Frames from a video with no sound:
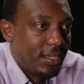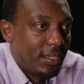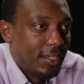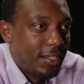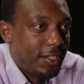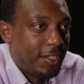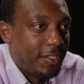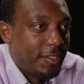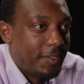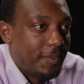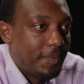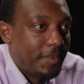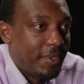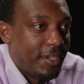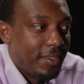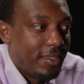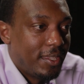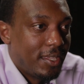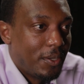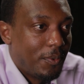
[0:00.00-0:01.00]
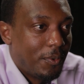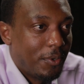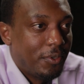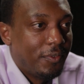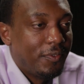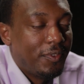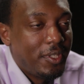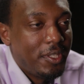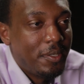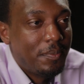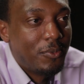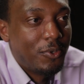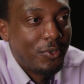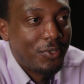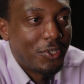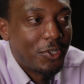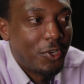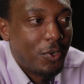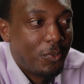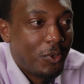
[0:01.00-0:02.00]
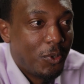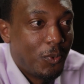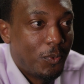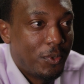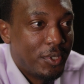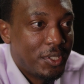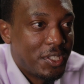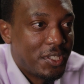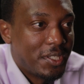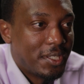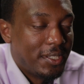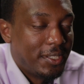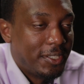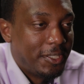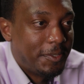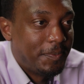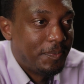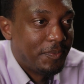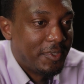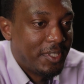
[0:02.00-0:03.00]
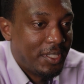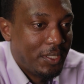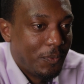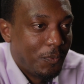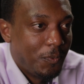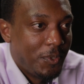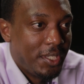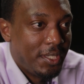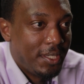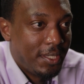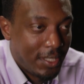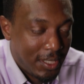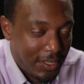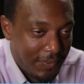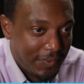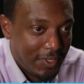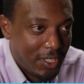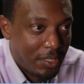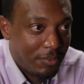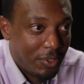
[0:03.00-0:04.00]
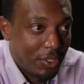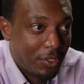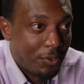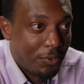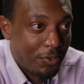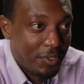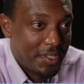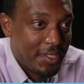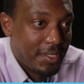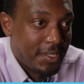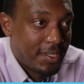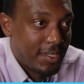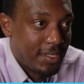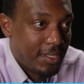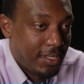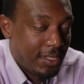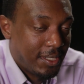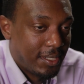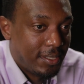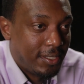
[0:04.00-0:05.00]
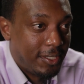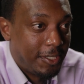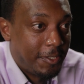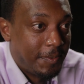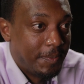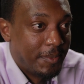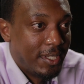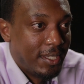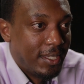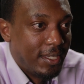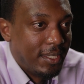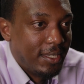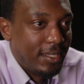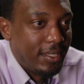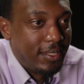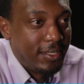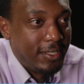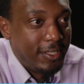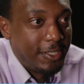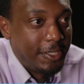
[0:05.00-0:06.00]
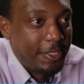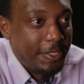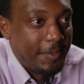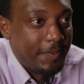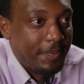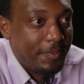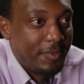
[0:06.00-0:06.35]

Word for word: Um, I think one of the most common ones um, that we have come across is that uh, uh